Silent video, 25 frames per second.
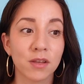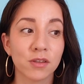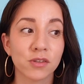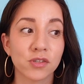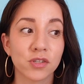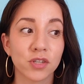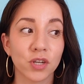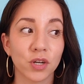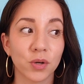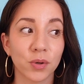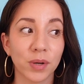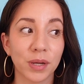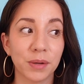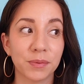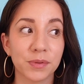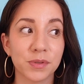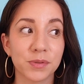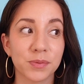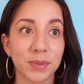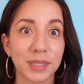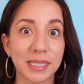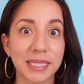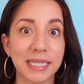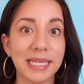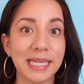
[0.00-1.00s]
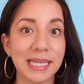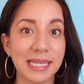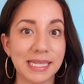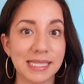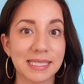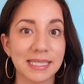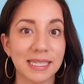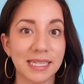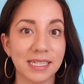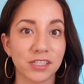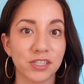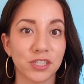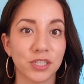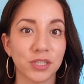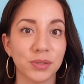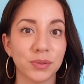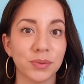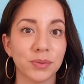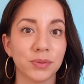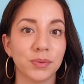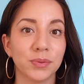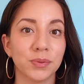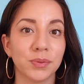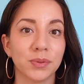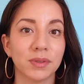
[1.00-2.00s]
so it was really easy
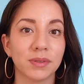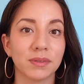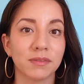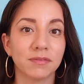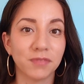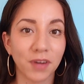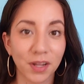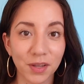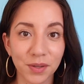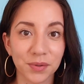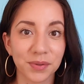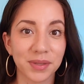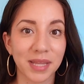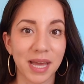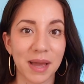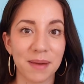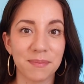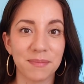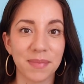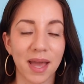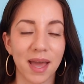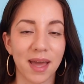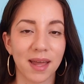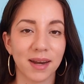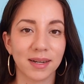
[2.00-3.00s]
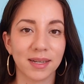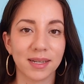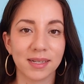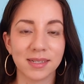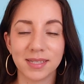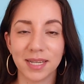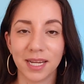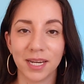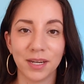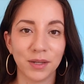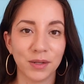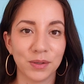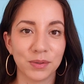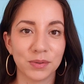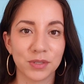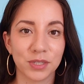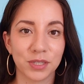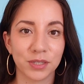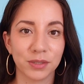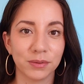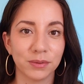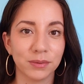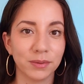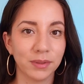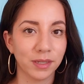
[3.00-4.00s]
to follow them and continue
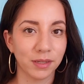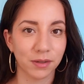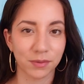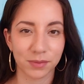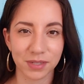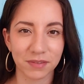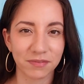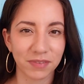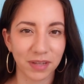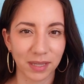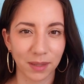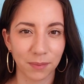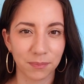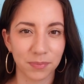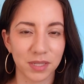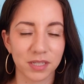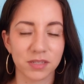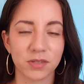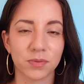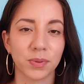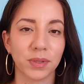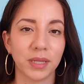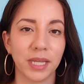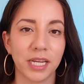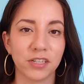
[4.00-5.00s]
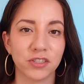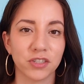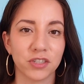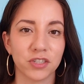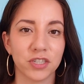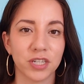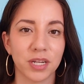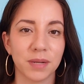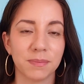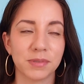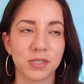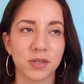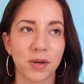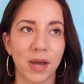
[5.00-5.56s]
to, you know, develop develop this relationship.